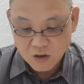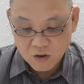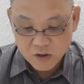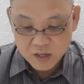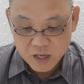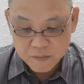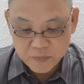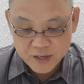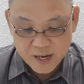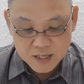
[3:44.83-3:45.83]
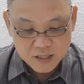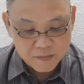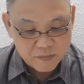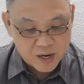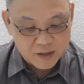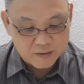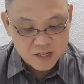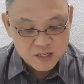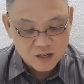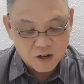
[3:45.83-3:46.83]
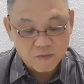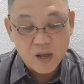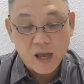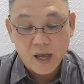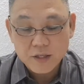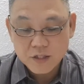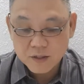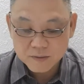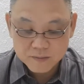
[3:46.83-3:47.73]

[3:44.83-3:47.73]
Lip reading: or in implication by the reason of age,